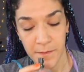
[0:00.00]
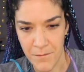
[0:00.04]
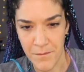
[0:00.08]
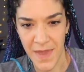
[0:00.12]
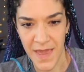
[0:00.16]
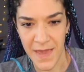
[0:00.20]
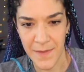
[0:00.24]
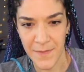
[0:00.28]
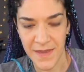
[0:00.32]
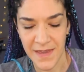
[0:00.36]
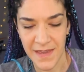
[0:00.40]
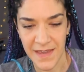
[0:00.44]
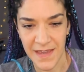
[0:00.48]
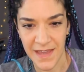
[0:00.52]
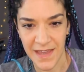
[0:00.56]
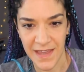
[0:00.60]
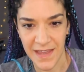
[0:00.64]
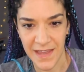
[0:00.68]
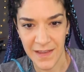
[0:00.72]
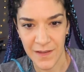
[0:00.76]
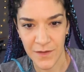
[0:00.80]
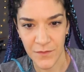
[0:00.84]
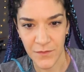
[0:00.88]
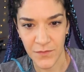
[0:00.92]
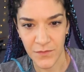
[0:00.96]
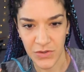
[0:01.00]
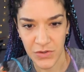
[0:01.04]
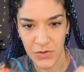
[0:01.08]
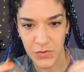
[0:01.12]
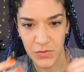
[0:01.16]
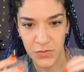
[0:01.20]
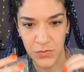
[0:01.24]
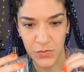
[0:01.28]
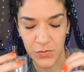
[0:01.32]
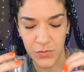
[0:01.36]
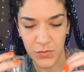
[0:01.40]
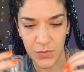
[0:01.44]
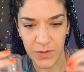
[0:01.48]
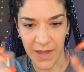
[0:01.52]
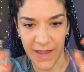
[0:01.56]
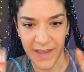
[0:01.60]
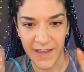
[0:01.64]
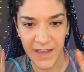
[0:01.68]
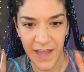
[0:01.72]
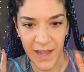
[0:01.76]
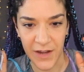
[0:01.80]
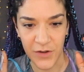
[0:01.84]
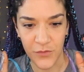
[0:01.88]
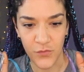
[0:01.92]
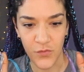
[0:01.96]
Maybe if you like
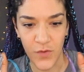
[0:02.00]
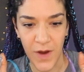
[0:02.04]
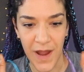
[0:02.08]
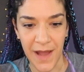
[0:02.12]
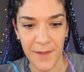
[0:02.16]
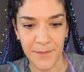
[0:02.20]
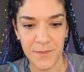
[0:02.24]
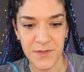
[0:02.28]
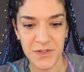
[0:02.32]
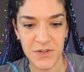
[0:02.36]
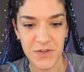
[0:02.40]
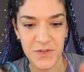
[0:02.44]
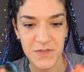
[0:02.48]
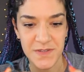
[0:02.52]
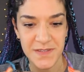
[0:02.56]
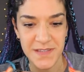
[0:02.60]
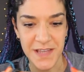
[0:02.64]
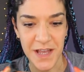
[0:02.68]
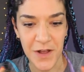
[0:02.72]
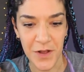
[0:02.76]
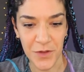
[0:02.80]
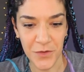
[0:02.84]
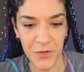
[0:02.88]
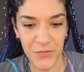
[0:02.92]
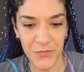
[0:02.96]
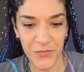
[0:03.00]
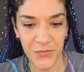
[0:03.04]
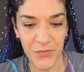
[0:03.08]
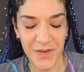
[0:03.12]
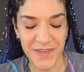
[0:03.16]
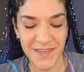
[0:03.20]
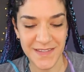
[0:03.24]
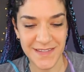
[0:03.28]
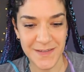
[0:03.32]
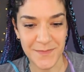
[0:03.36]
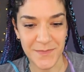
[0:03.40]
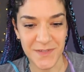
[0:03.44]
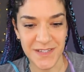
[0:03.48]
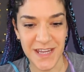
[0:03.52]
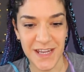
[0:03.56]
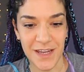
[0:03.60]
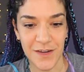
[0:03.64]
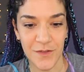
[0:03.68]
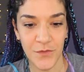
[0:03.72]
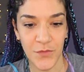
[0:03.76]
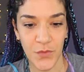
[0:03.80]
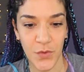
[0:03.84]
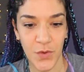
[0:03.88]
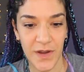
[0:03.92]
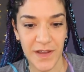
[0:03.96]
had wrapped yourself with some
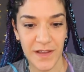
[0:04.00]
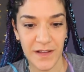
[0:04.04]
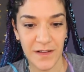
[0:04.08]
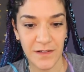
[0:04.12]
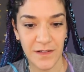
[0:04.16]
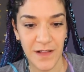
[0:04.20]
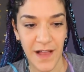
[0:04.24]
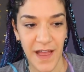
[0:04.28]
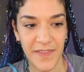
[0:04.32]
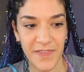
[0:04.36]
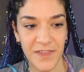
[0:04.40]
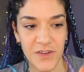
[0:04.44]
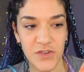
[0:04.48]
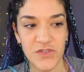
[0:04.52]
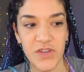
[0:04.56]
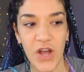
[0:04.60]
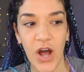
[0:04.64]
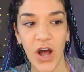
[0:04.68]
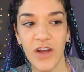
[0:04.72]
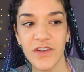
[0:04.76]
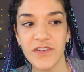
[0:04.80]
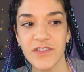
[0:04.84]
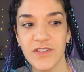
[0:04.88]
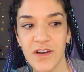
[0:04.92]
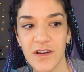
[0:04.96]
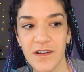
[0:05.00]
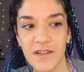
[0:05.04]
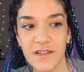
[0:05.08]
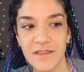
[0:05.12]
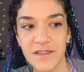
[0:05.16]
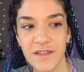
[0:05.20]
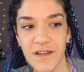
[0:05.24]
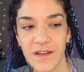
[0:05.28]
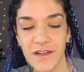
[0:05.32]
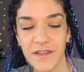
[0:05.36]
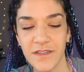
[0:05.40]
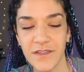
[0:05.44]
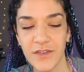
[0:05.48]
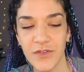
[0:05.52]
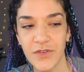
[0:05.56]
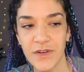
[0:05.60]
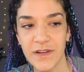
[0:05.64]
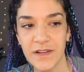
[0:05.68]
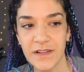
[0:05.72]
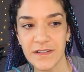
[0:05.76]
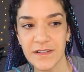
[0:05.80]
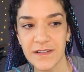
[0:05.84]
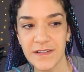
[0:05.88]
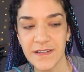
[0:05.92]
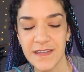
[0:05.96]
tinfoil and there's hot dogs on the
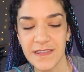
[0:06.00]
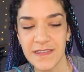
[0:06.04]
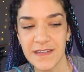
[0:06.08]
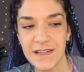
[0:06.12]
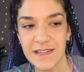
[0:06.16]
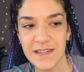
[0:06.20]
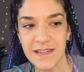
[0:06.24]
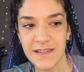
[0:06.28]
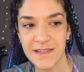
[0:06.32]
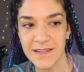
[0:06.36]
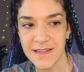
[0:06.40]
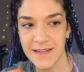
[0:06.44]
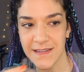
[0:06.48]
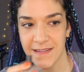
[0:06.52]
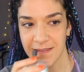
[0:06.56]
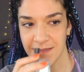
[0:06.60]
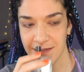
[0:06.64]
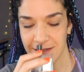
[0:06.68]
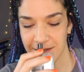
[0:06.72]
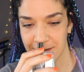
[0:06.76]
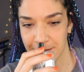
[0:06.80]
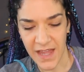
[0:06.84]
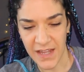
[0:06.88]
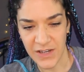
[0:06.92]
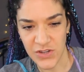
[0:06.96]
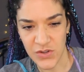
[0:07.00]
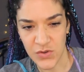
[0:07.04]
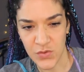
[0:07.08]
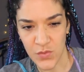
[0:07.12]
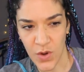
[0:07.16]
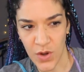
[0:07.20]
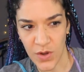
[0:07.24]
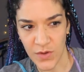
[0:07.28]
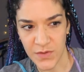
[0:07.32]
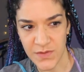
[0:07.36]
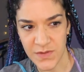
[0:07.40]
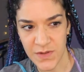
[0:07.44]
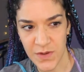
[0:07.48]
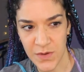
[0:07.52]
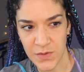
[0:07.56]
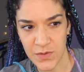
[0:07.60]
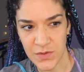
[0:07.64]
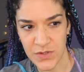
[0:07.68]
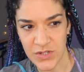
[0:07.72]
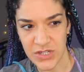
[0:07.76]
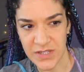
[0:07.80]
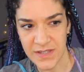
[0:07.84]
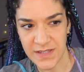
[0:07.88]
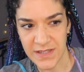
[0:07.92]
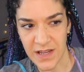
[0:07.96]
grill in the distance, and you also
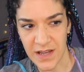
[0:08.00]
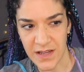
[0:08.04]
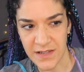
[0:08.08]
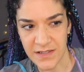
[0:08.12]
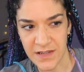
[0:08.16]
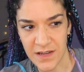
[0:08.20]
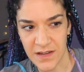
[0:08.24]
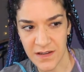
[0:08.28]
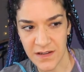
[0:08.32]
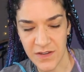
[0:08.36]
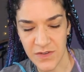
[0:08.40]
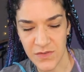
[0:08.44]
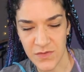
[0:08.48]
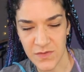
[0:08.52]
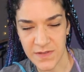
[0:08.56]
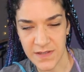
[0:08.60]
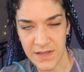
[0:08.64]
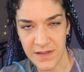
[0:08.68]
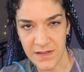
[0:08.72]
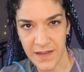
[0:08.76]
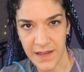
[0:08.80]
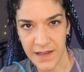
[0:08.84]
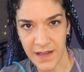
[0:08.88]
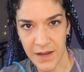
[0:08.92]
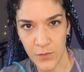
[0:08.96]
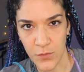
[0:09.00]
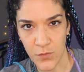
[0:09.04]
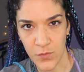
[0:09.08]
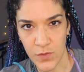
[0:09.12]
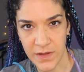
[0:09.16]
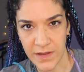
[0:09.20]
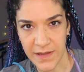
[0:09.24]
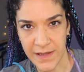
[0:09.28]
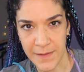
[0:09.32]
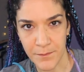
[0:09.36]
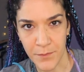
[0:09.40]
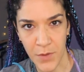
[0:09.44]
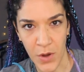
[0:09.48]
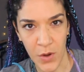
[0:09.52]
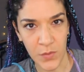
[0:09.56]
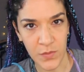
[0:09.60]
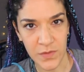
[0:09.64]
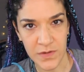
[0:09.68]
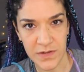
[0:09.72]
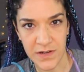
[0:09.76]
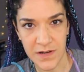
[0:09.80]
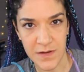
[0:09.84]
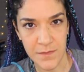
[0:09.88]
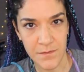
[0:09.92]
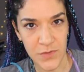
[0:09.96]
just got done using like a really
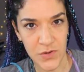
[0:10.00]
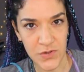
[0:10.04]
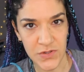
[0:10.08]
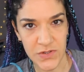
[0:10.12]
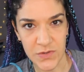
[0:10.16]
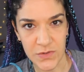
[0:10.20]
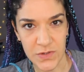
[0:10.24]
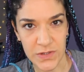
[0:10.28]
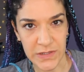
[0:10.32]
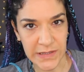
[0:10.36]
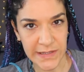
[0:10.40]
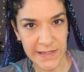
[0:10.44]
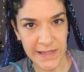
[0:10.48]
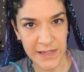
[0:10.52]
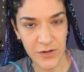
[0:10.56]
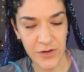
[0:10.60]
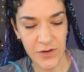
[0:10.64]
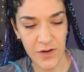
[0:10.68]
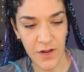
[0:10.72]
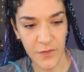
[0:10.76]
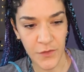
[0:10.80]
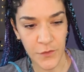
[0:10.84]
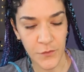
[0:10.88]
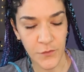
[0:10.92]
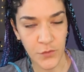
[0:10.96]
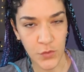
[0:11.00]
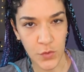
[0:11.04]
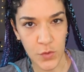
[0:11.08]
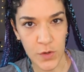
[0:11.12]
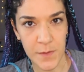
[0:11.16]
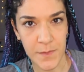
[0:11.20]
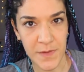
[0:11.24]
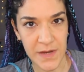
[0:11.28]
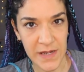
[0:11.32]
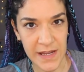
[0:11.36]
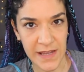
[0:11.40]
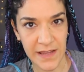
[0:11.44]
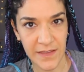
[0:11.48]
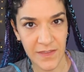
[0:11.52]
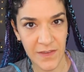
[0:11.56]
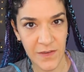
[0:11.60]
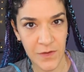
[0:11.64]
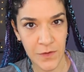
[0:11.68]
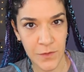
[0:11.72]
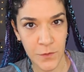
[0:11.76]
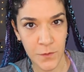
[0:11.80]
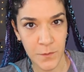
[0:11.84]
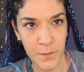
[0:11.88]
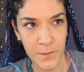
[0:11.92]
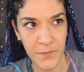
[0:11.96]
potent commercial cleaner on the floor beneath
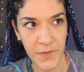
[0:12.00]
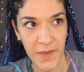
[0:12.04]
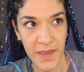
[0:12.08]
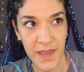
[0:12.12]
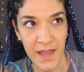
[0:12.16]
you,